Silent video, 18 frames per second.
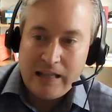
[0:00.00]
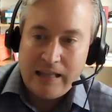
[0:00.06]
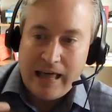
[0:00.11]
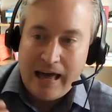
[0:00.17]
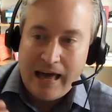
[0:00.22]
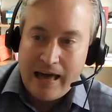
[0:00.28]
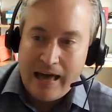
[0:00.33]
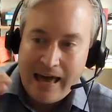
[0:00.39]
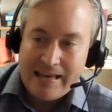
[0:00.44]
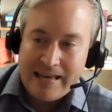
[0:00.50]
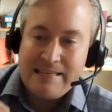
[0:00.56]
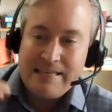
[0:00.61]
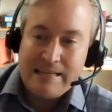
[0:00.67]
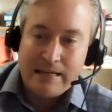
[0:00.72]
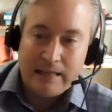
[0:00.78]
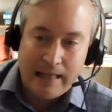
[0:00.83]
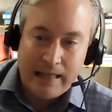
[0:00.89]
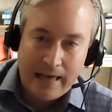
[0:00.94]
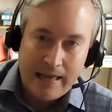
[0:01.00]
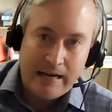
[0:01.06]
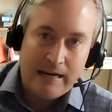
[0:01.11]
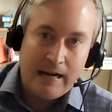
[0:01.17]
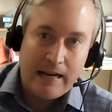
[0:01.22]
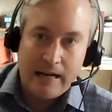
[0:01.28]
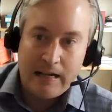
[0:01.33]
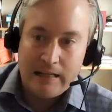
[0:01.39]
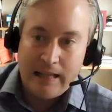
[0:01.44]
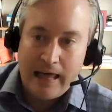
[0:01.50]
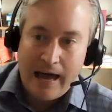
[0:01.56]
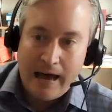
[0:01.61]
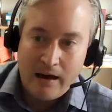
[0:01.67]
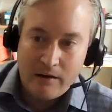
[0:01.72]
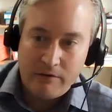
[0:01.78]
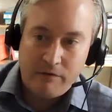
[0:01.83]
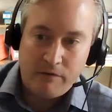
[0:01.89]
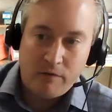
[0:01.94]
escalated and
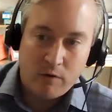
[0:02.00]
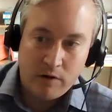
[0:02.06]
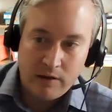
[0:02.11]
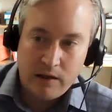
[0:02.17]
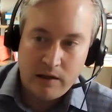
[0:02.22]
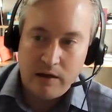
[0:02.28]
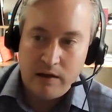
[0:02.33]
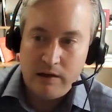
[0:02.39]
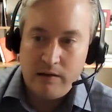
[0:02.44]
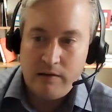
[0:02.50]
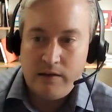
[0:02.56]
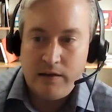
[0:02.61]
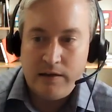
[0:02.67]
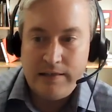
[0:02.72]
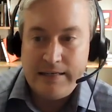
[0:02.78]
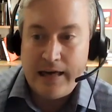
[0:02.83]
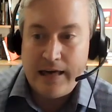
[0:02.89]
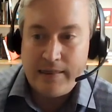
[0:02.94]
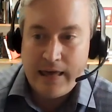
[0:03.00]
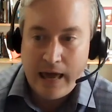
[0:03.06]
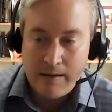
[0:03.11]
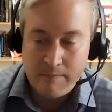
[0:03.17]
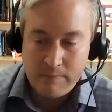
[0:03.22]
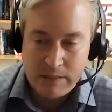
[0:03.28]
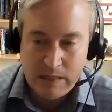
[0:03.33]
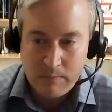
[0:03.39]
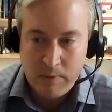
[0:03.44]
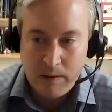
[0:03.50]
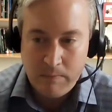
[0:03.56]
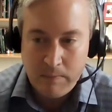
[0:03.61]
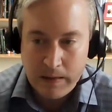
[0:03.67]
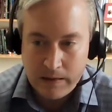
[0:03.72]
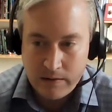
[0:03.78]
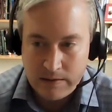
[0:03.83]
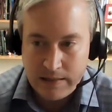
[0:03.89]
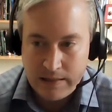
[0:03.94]
allowed for the death camps to be
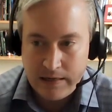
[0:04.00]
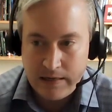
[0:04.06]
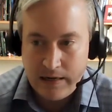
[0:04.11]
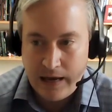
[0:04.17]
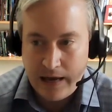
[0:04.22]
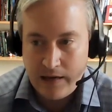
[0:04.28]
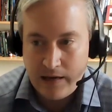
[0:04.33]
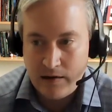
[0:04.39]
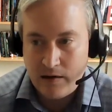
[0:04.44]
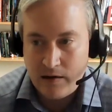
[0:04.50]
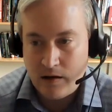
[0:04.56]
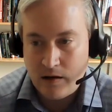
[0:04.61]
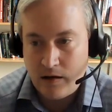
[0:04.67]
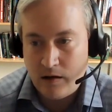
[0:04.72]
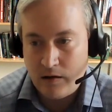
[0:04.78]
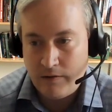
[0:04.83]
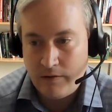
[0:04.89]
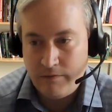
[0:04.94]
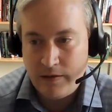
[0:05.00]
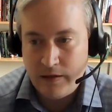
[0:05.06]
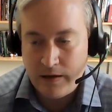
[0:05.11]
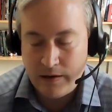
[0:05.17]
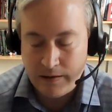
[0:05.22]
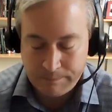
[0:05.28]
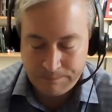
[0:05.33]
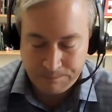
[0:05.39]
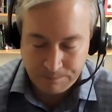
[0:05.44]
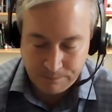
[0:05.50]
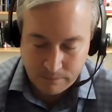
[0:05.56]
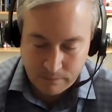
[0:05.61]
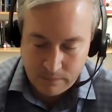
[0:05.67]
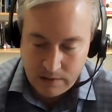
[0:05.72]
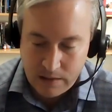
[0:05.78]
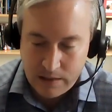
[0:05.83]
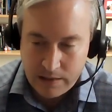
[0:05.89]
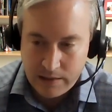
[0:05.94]
built and all of the
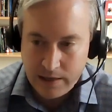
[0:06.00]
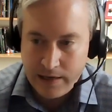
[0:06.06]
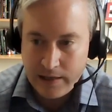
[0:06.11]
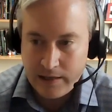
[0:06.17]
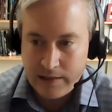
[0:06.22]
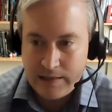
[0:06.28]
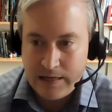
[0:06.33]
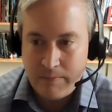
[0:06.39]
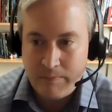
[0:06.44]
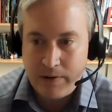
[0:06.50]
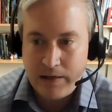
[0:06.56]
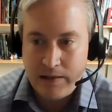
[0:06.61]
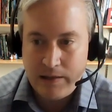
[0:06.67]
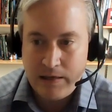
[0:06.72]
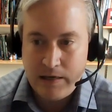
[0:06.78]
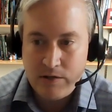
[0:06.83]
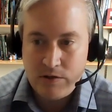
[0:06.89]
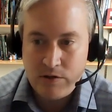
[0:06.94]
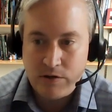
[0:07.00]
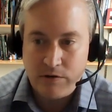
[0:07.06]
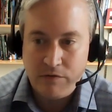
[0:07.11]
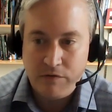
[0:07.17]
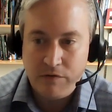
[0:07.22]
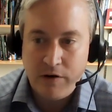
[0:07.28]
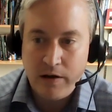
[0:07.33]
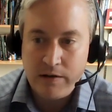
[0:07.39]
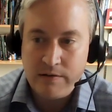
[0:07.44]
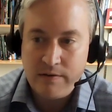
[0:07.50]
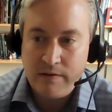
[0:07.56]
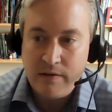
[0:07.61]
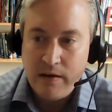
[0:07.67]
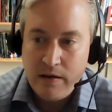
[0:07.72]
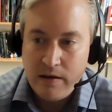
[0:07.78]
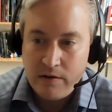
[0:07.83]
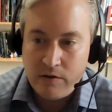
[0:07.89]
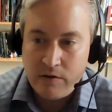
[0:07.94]
killing to happen in the Eastern Front
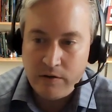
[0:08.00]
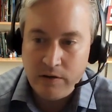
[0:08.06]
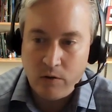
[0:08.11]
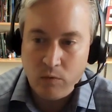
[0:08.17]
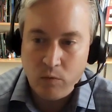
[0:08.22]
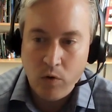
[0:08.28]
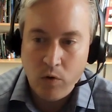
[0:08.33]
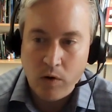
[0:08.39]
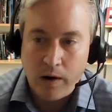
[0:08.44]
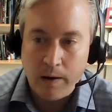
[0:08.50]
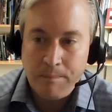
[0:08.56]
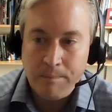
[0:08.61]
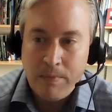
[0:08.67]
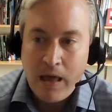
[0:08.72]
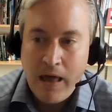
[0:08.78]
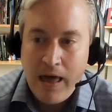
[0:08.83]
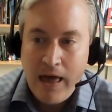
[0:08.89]
during the war,